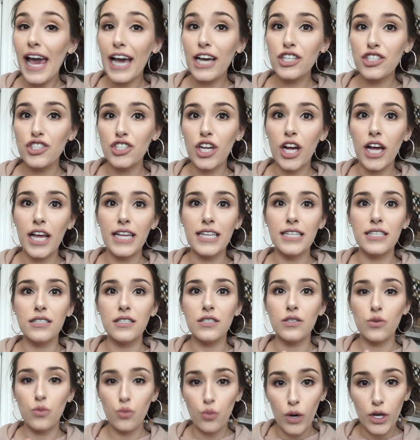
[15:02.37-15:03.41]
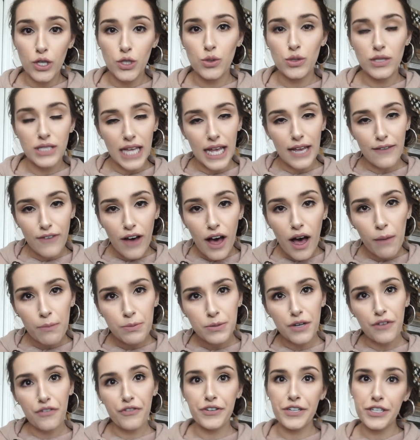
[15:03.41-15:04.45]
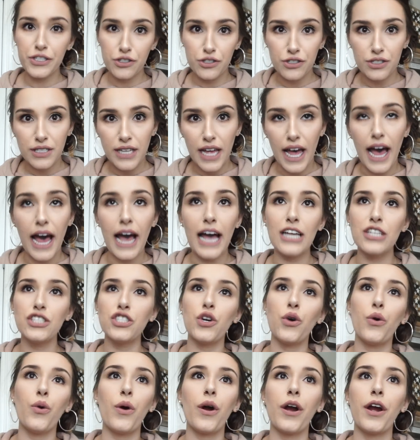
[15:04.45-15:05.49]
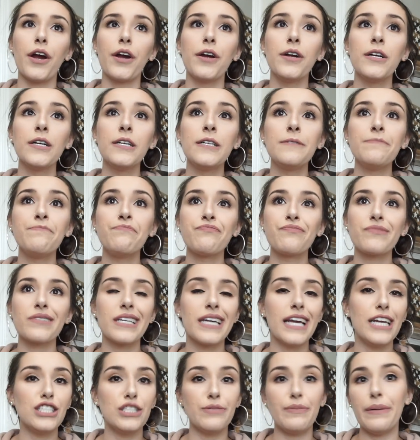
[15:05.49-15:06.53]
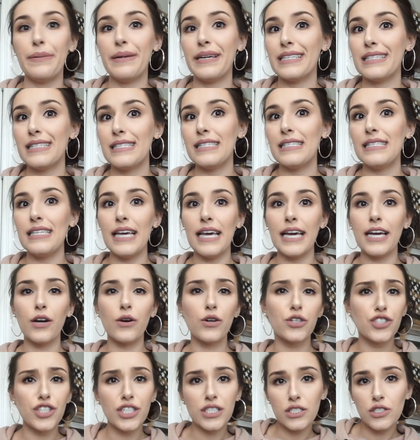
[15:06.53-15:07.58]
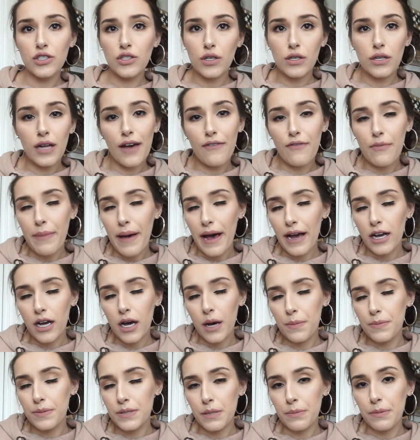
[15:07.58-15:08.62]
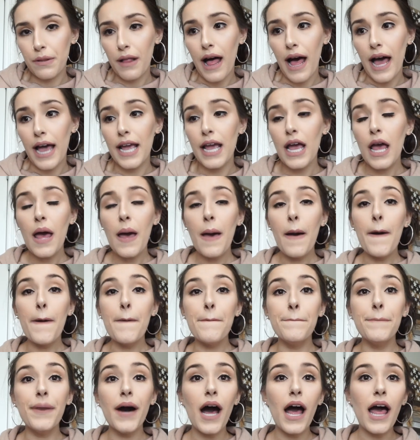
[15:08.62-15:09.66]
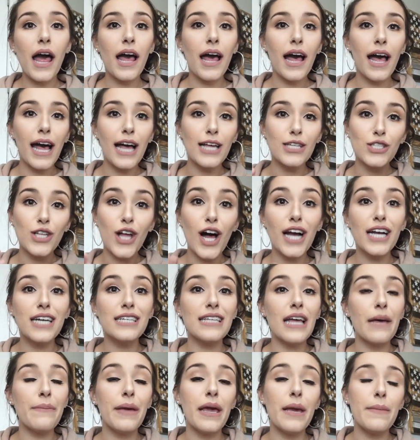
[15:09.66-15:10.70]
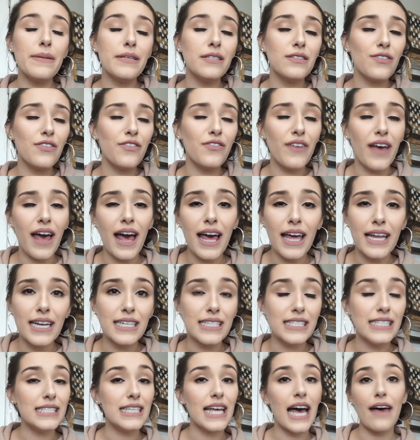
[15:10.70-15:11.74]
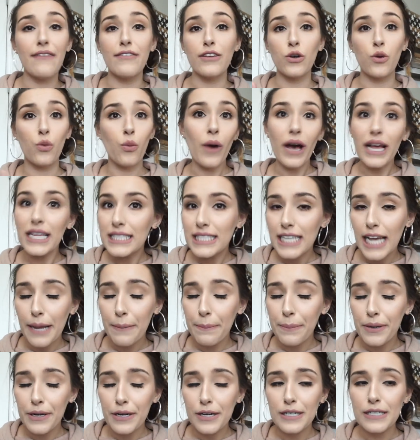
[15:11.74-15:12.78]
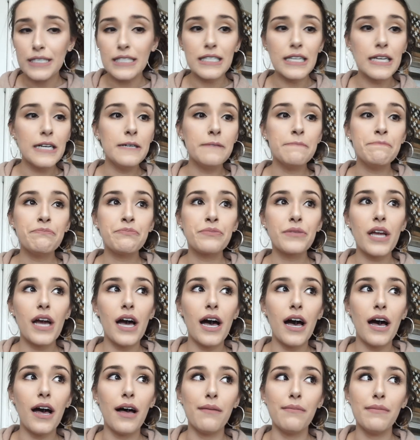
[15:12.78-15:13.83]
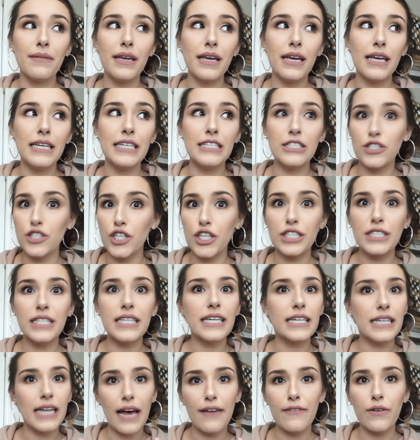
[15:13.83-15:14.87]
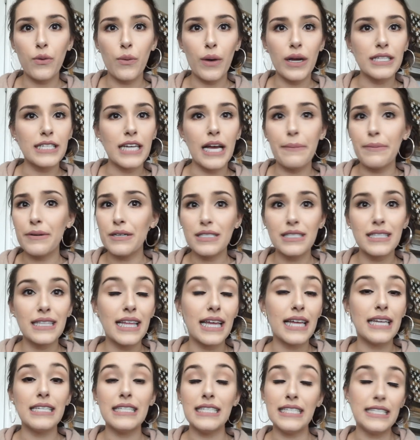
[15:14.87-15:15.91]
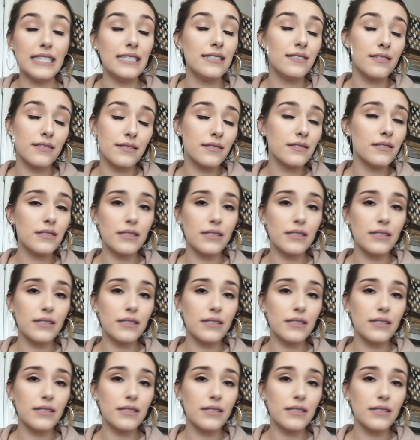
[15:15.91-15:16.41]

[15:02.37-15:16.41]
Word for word: extra is what you save up to freezer stash or in case your baby gets sick or just, you know, have a backup supply. But as long as that baby's fed and he's having wet diapers, um, he's nursing and having wet diapers, then he's